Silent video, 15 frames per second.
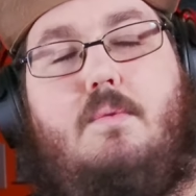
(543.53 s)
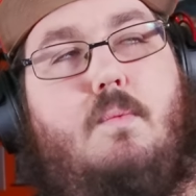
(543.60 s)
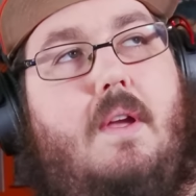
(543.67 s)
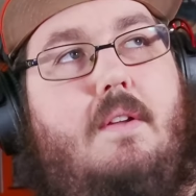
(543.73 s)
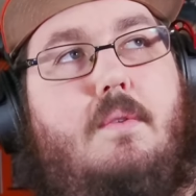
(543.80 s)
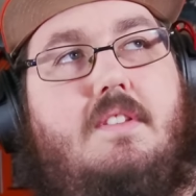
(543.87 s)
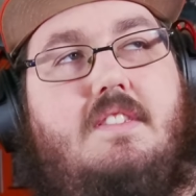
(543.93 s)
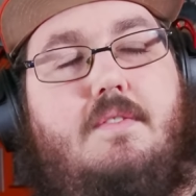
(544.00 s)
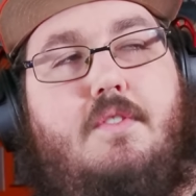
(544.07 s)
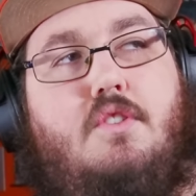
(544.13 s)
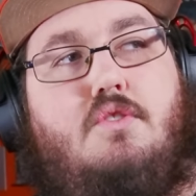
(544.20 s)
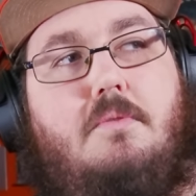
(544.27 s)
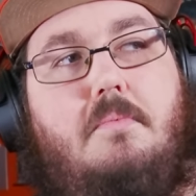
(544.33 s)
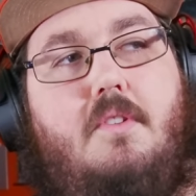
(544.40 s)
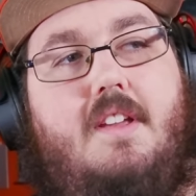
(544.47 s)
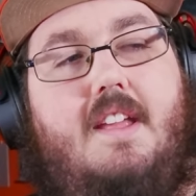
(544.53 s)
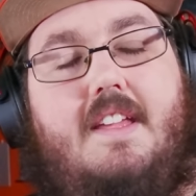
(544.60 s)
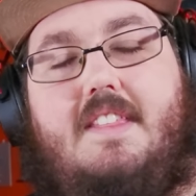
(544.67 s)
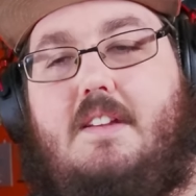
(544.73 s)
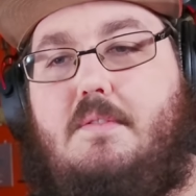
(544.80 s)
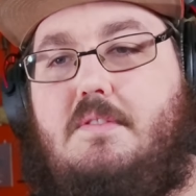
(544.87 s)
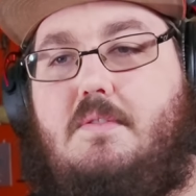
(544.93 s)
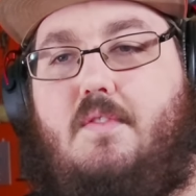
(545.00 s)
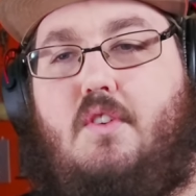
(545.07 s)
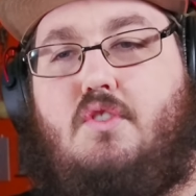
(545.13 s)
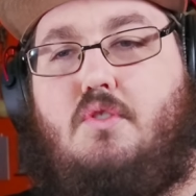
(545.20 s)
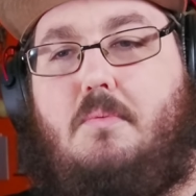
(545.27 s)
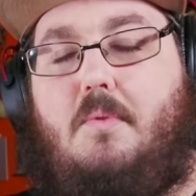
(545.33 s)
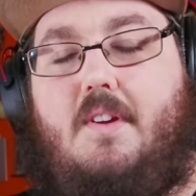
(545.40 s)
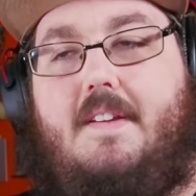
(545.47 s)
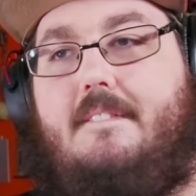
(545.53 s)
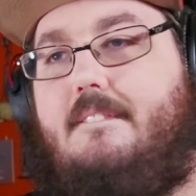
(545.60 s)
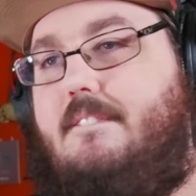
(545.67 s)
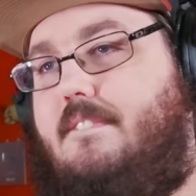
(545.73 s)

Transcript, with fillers: Wait, was it Virtual Boy? I think it was Virtual Boy.